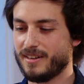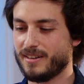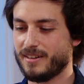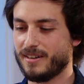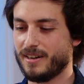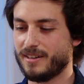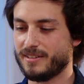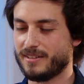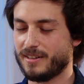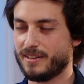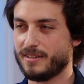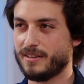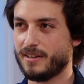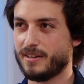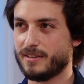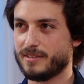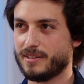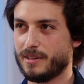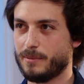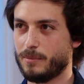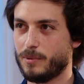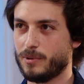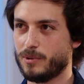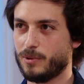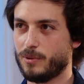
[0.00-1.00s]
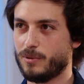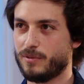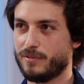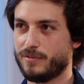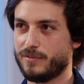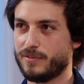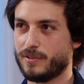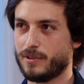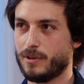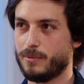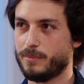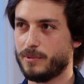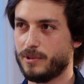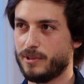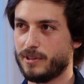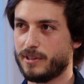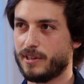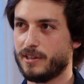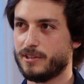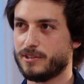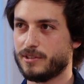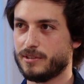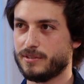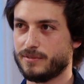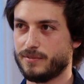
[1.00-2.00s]
Andrada Artamonov,
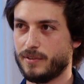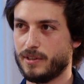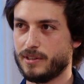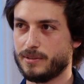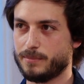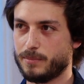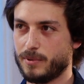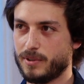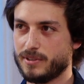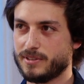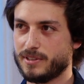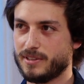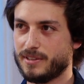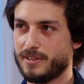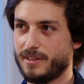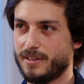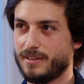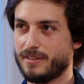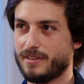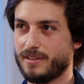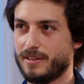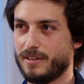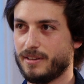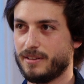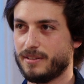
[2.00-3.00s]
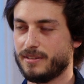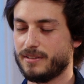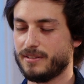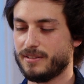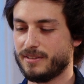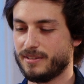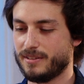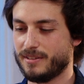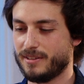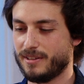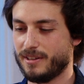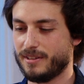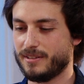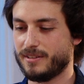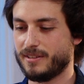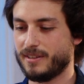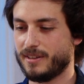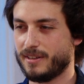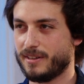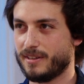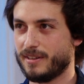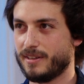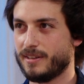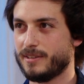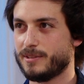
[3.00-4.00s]
Communications Vice President, and Andrei
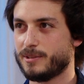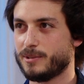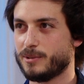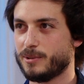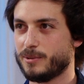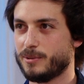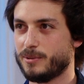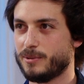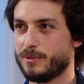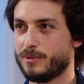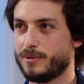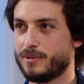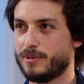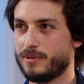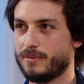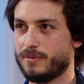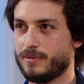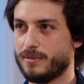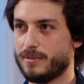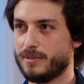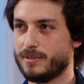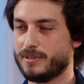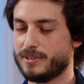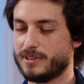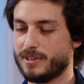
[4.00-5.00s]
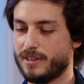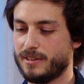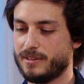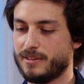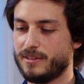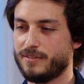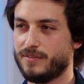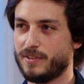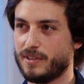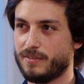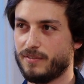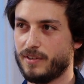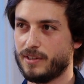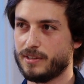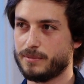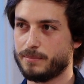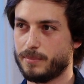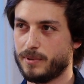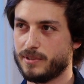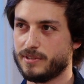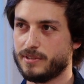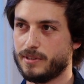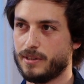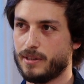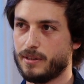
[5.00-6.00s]
Crețu, Scientific Vice
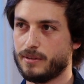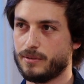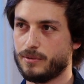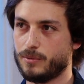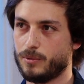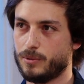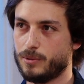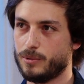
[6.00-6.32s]
President,